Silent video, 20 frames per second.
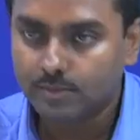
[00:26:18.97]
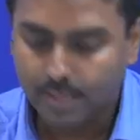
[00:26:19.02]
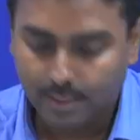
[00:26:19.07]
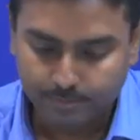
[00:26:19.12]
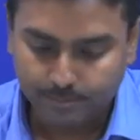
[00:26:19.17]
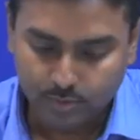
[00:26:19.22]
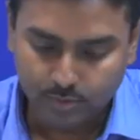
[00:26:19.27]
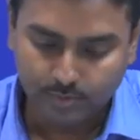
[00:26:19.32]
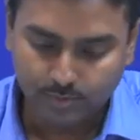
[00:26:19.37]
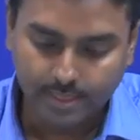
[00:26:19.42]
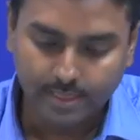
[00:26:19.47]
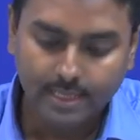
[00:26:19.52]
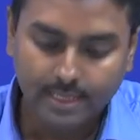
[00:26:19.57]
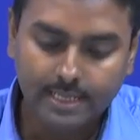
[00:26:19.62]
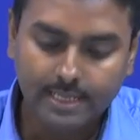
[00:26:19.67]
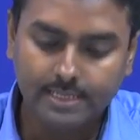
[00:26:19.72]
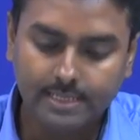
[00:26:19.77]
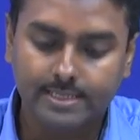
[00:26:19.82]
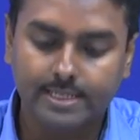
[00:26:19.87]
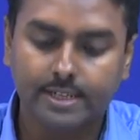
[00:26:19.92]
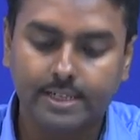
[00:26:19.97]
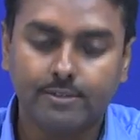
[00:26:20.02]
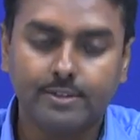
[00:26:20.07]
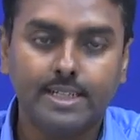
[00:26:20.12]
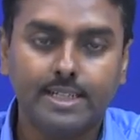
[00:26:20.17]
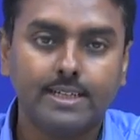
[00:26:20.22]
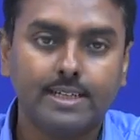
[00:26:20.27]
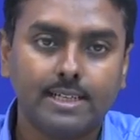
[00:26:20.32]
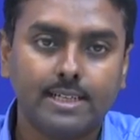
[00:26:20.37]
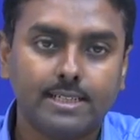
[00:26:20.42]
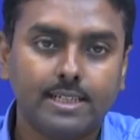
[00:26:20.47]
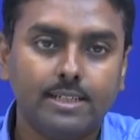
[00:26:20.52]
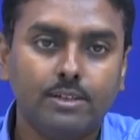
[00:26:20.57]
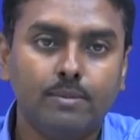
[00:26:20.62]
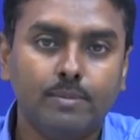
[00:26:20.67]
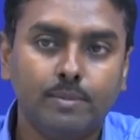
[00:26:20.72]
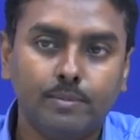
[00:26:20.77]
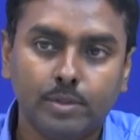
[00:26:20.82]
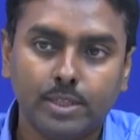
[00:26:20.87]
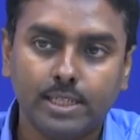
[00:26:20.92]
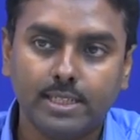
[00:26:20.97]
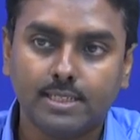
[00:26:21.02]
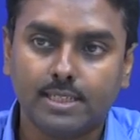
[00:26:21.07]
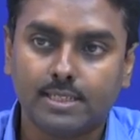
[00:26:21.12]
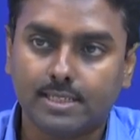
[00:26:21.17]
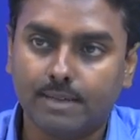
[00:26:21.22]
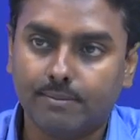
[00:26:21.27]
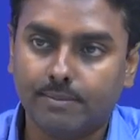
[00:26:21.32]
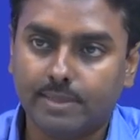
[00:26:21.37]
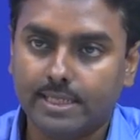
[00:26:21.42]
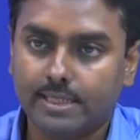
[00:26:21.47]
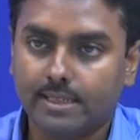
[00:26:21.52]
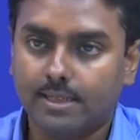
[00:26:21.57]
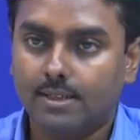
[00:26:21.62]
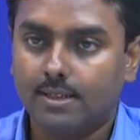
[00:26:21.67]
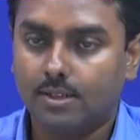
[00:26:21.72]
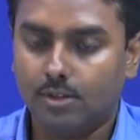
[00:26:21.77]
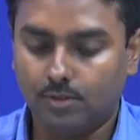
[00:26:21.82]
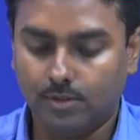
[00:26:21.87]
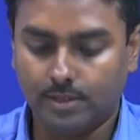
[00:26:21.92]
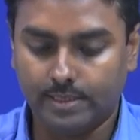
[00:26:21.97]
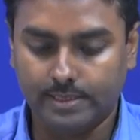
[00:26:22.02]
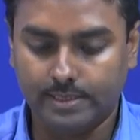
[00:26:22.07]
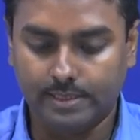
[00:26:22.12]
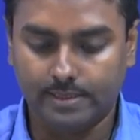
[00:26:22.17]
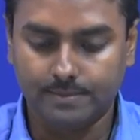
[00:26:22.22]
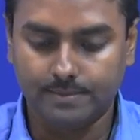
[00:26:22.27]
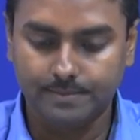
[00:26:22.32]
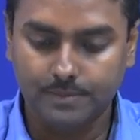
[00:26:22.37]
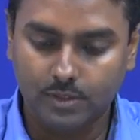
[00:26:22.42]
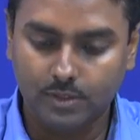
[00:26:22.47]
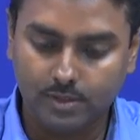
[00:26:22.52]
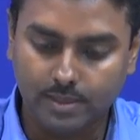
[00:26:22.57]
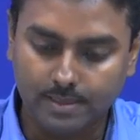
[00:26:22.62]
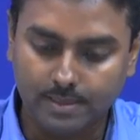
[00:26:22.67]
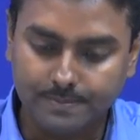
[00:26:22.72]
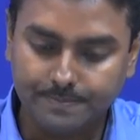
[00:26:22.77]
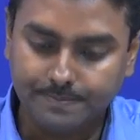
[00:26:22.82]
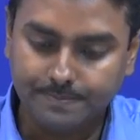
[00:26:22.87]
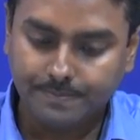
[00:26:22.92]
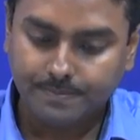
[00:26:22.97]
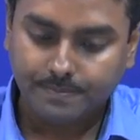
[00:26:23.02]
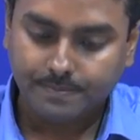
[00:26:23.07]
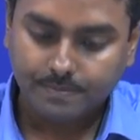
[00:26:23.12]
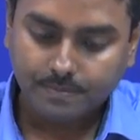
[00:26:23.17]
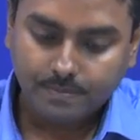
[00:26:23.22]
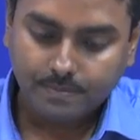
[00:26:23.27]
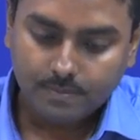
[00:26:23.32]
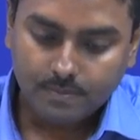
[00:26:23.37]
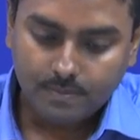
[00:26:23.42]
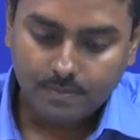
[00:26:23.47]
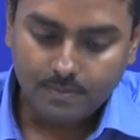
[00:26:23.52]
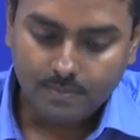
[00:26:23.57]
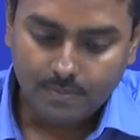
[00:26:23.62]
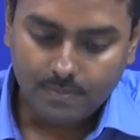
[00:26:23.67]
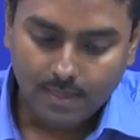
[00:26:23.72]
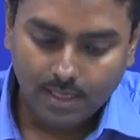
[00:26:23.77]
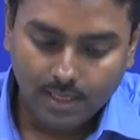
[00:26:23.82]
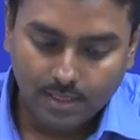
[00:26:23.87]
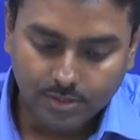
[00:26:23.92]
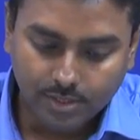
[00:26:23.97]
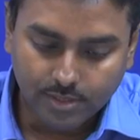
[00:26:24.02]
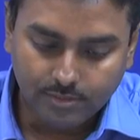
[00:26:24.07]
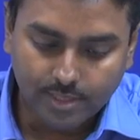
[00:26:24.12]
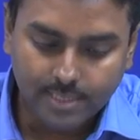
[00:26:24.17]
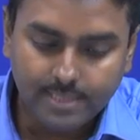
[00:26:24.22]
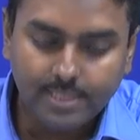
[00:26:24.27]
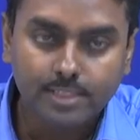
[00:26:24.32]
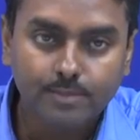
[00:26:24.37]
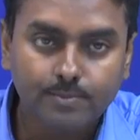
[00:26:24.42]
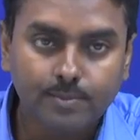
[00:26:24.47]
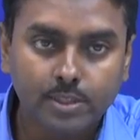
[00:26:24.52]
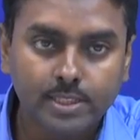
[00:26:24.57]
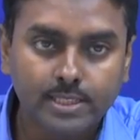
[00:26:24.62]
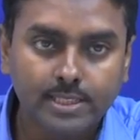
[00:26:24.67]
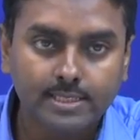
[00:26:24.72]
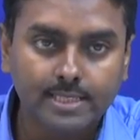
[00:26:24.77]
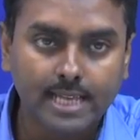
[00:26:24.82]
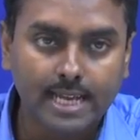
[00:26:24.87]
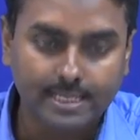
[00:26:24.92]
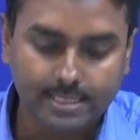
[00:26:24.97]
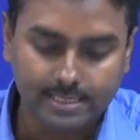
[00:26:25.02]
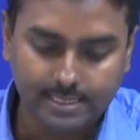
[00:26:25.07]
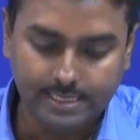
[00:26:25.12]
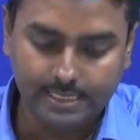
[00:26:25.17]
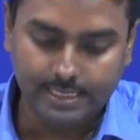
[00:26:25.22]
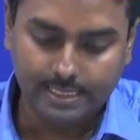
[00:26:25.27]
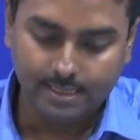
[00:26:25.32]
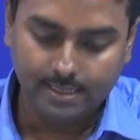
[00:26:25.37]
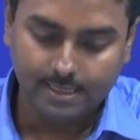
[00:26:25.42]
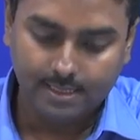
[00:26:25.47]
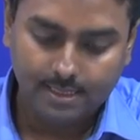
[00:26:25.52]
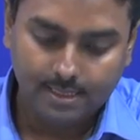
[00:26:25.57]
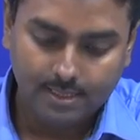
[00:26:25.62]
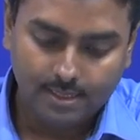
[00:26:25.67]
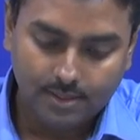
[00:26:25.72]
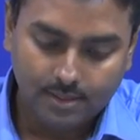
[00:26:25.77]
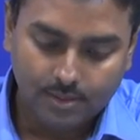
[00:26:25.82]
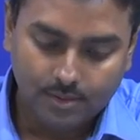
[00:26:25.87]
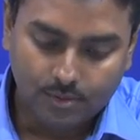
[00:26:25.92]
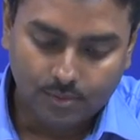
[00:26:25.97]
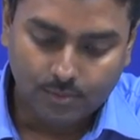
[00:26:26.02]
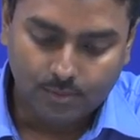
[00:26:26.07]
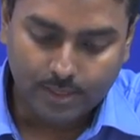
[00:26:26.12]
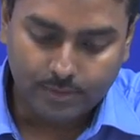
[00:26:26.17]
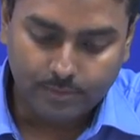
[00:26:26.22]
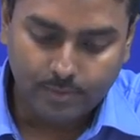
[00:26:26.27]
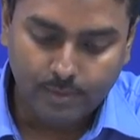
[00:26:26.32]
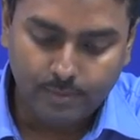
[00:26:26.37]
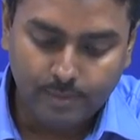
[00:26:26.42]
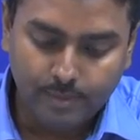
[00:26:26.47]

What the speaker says: we have proven. Instead of integration, you will be putting just empty over here. Okay. So, if I just put this xt, what will